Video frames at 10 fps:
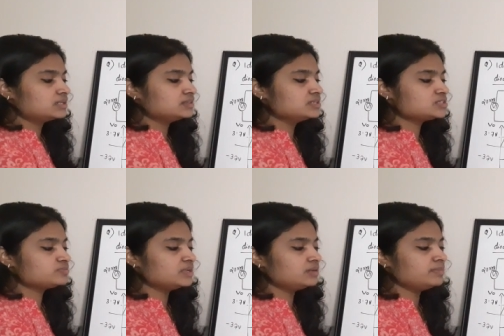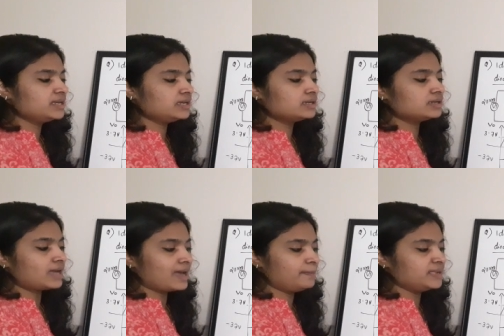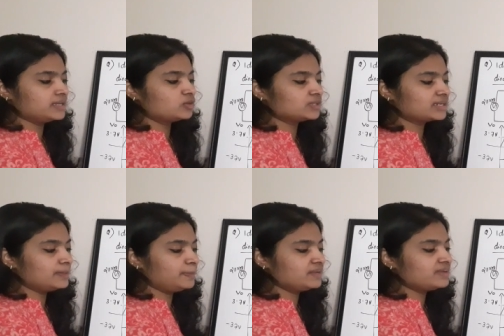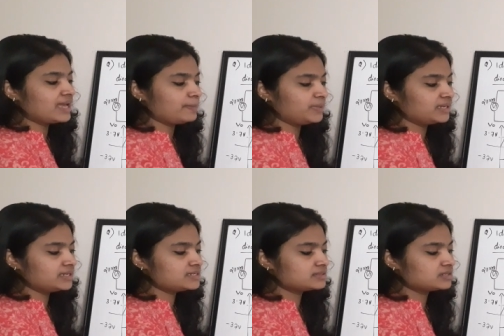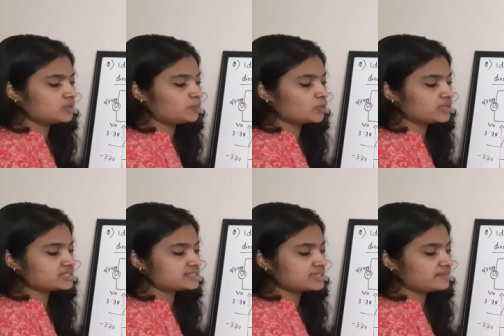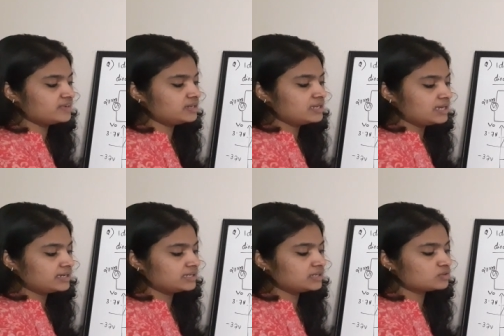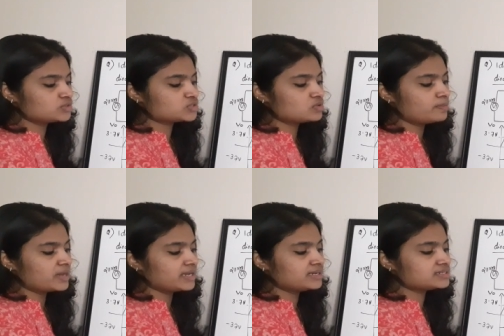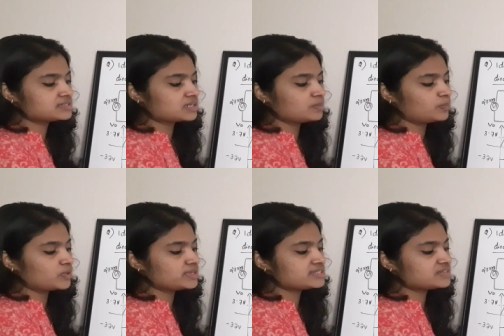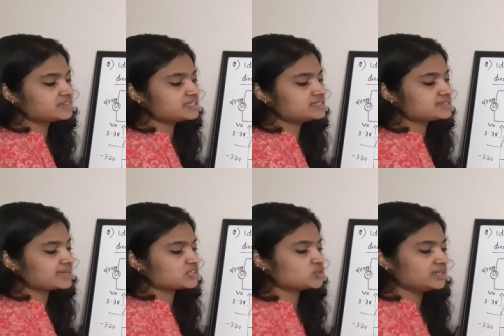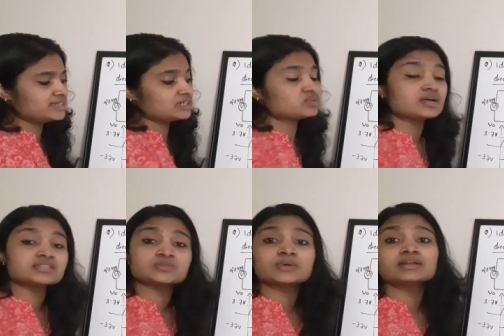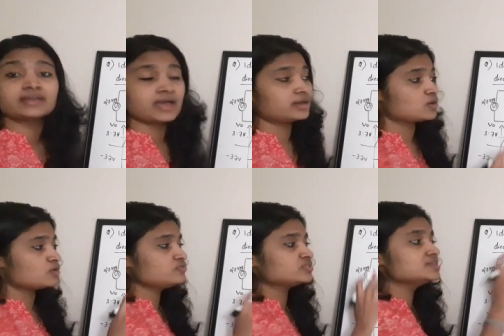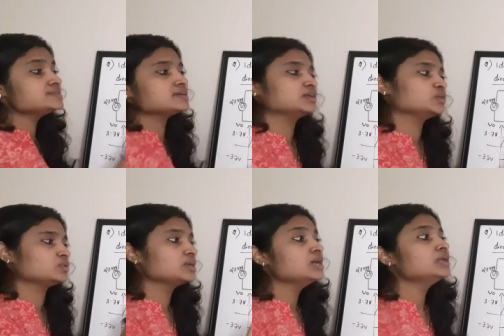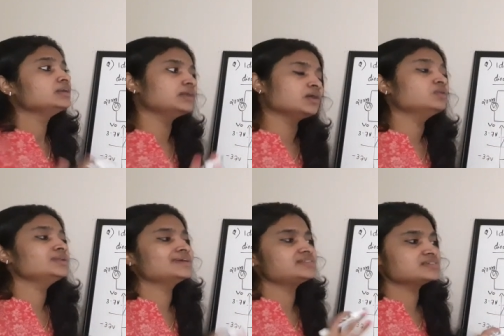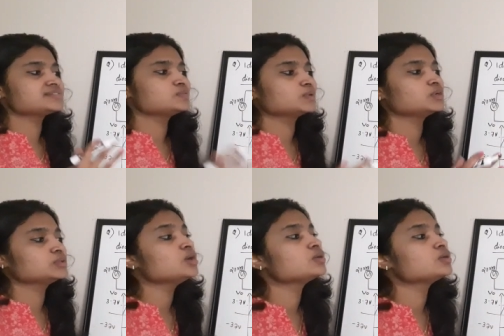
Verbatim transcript: this will be happening or the clipping will happening at 3.7 and here also minus 3.7. This is actually the transfer carrier of this circuit. Now let us look into the